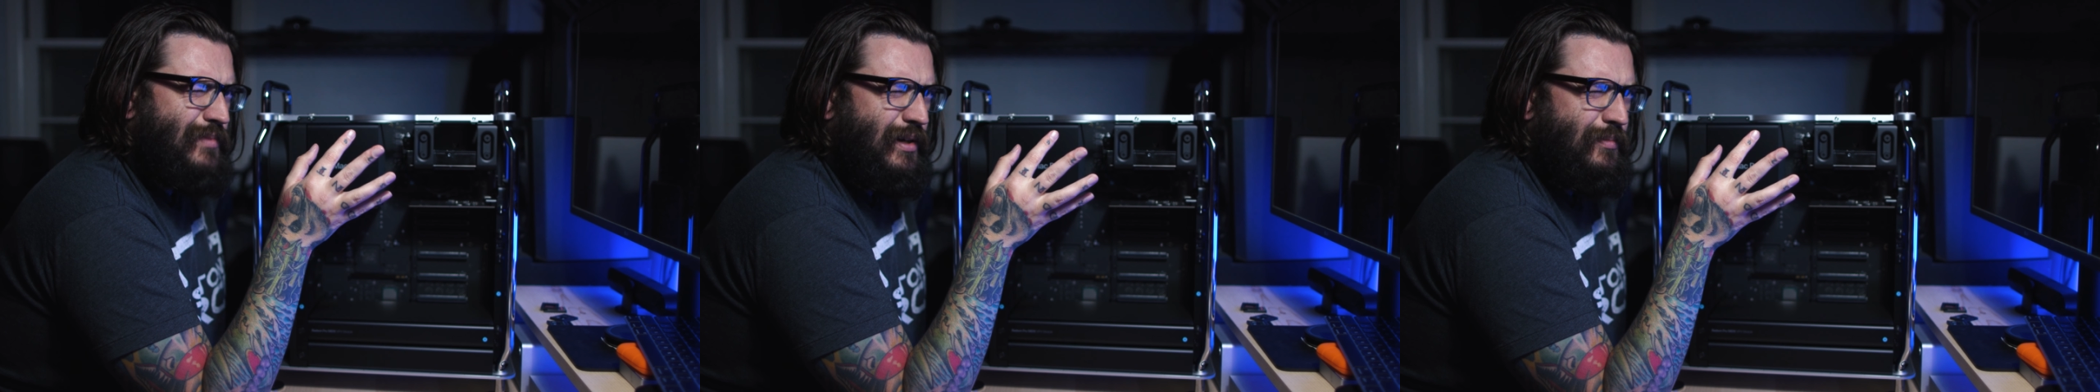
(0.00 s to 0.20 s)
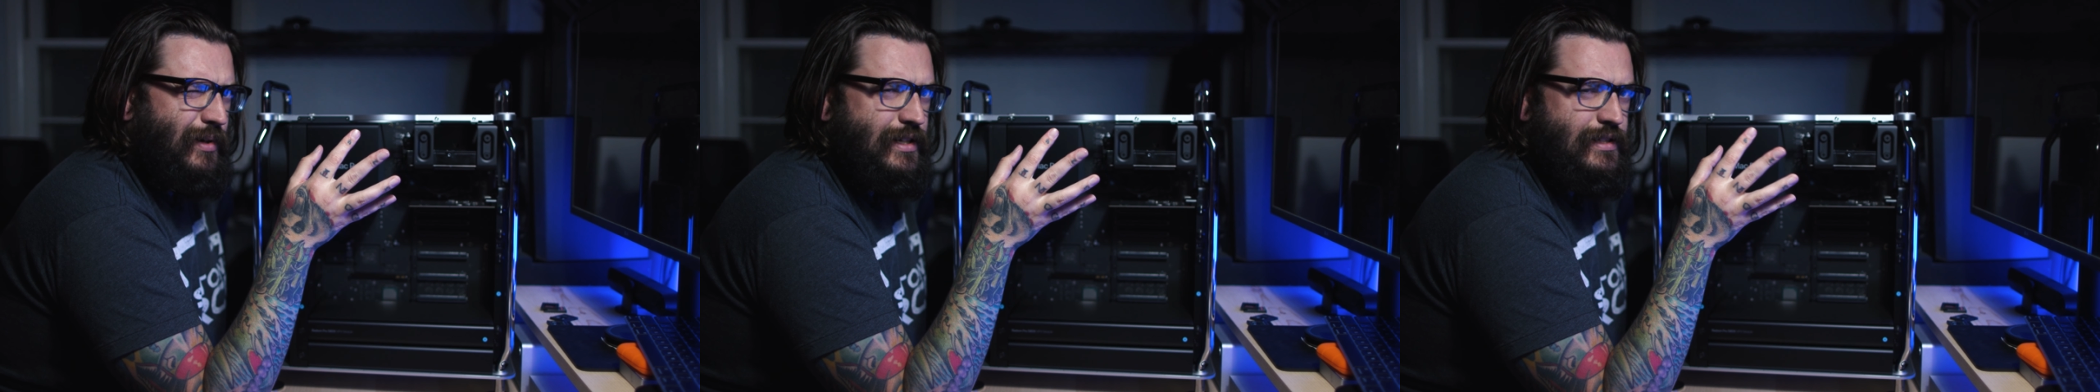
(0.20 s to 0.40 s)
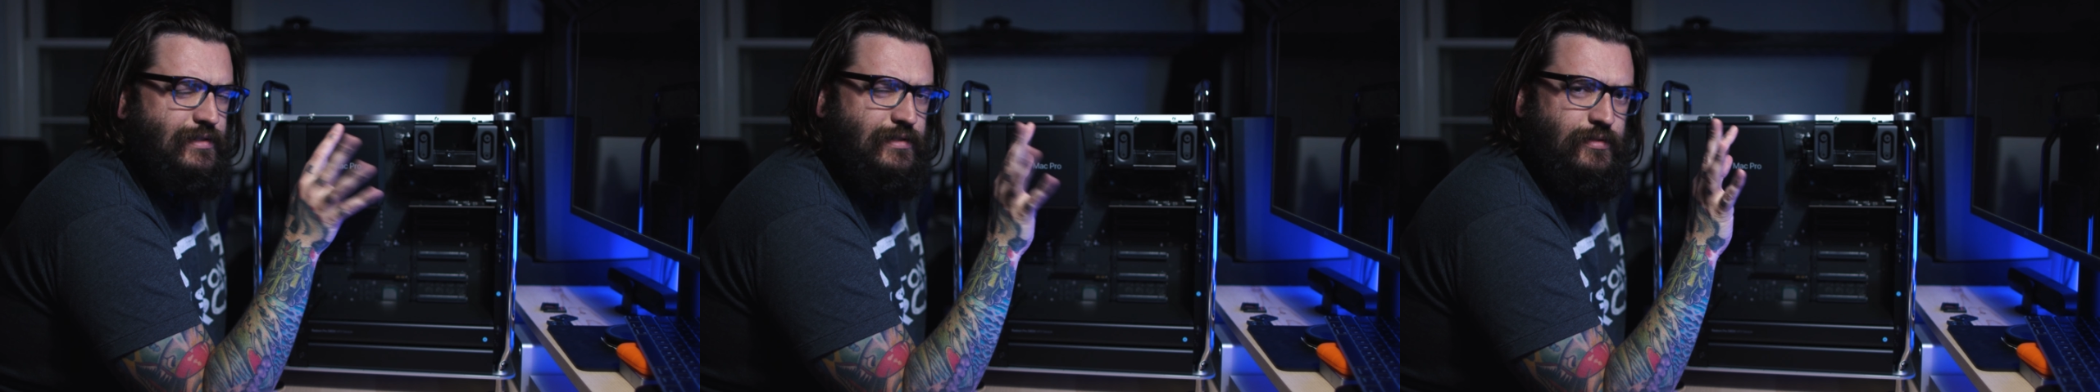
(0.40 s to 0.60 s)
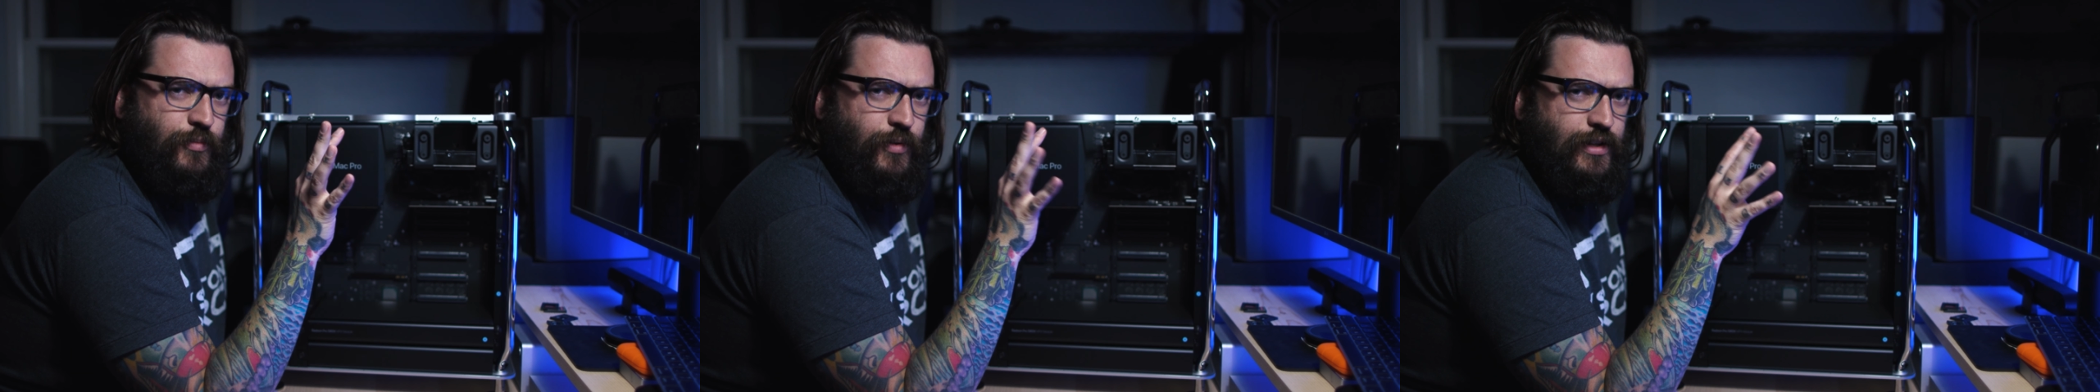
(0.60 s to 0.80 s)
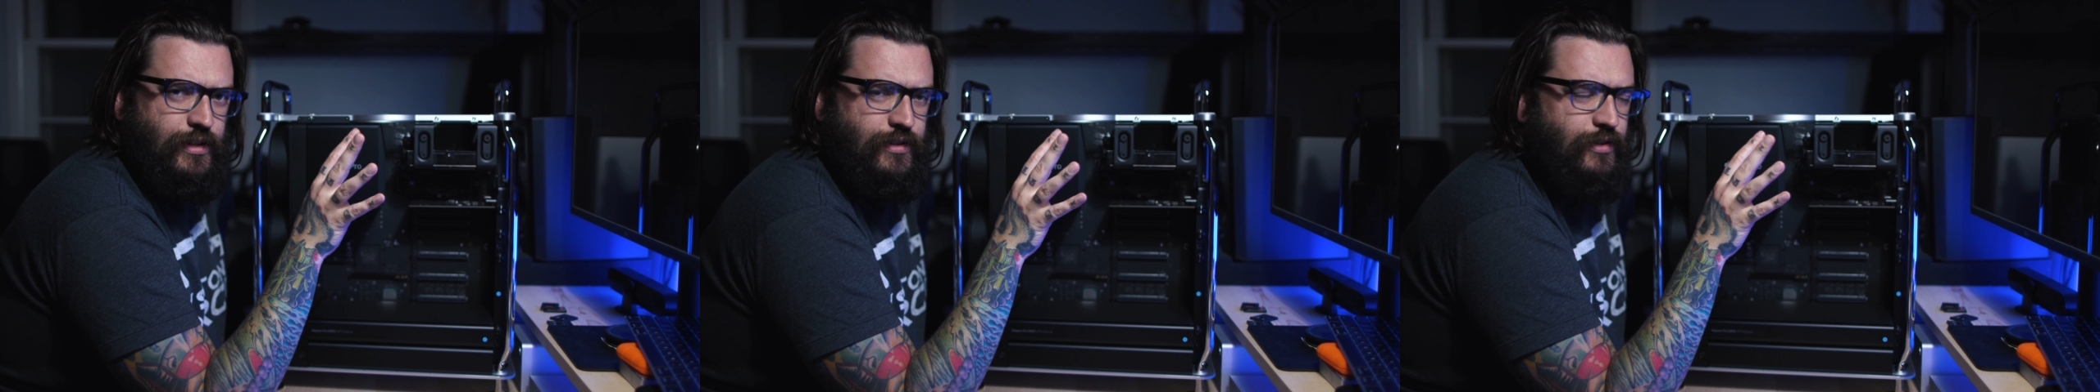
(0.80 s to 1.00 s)
megabytes,
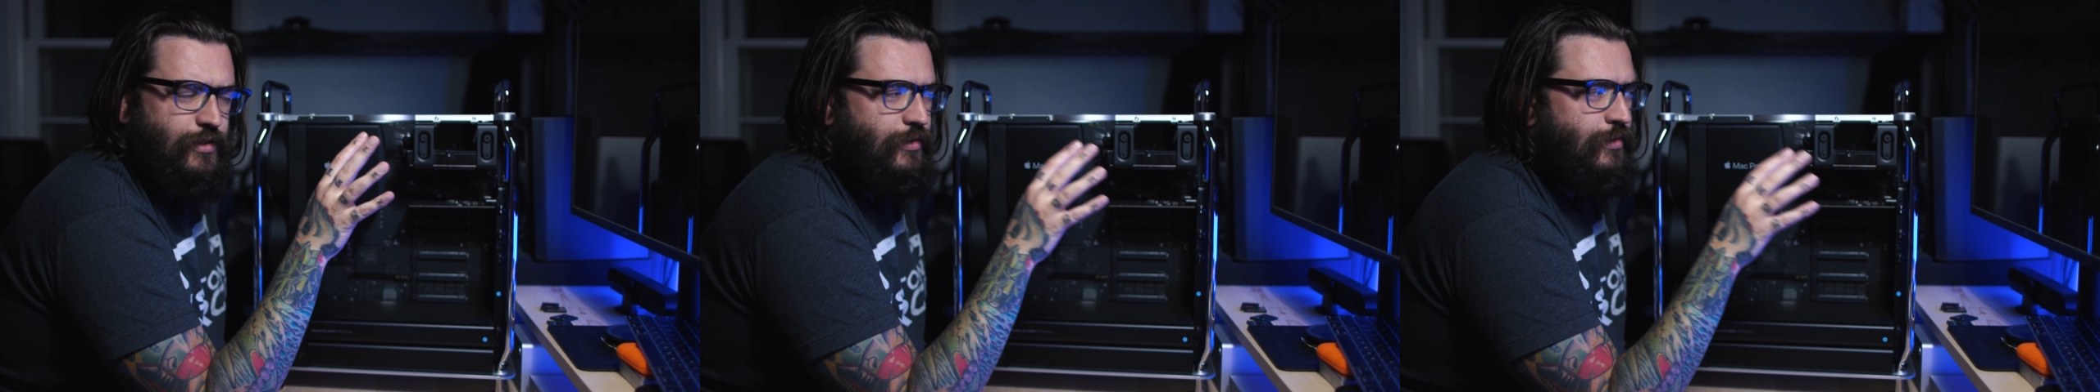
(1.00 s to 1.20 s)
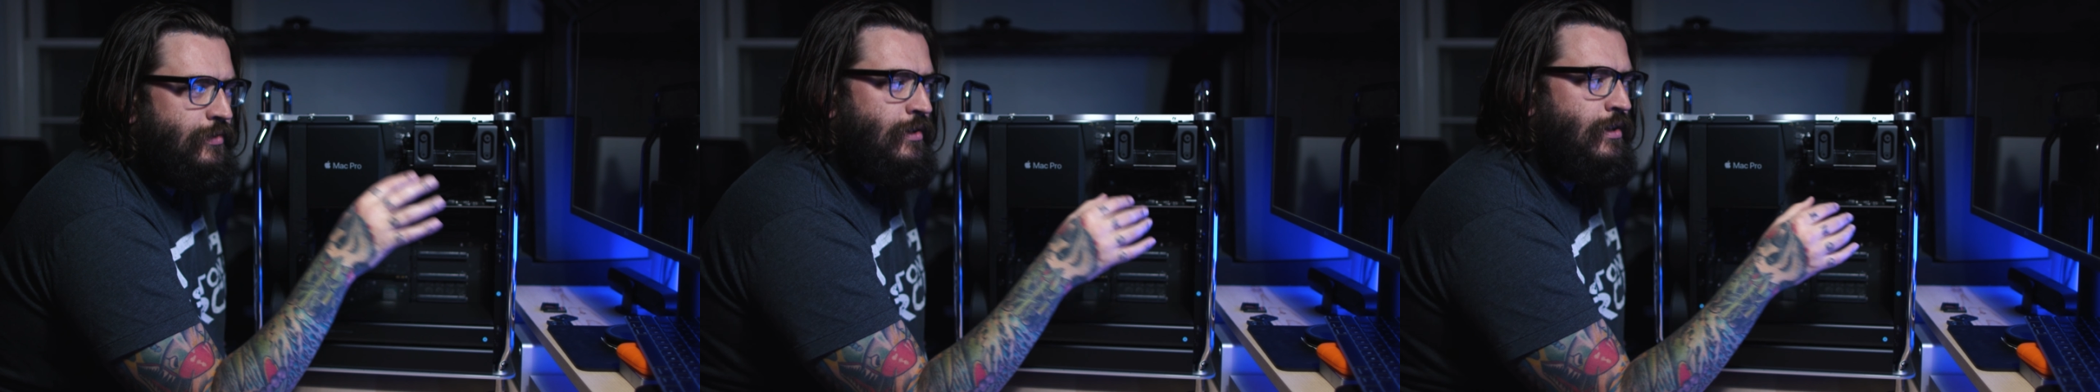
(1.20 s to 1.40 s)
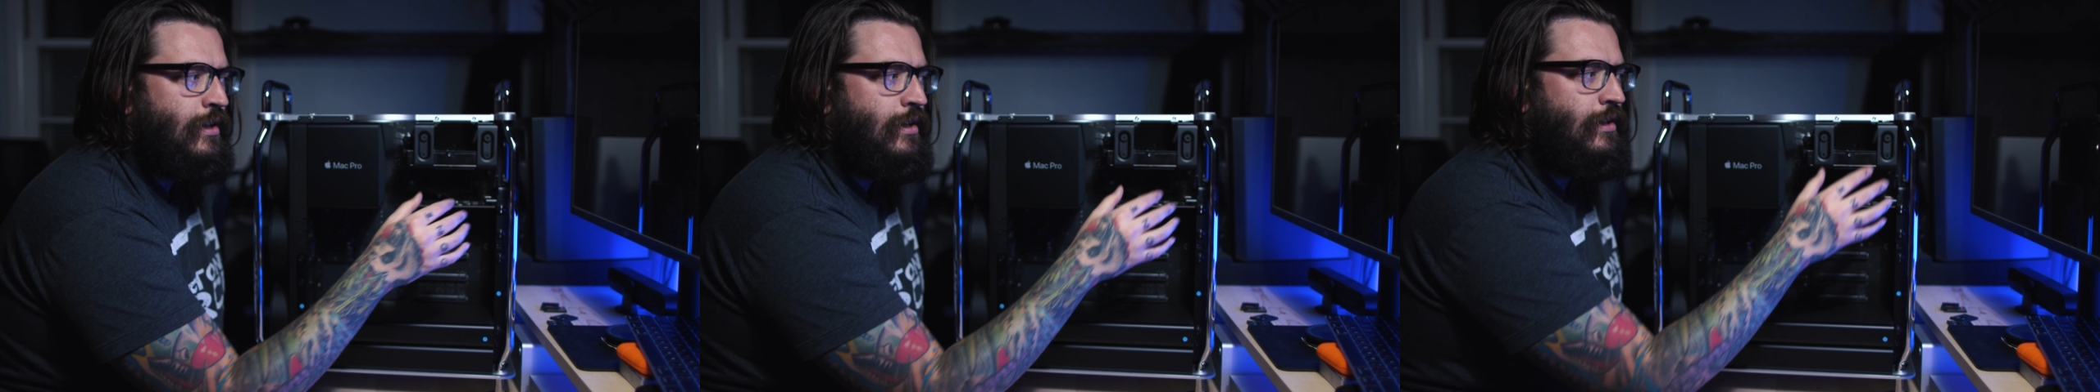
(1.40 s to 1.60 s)
one of the two.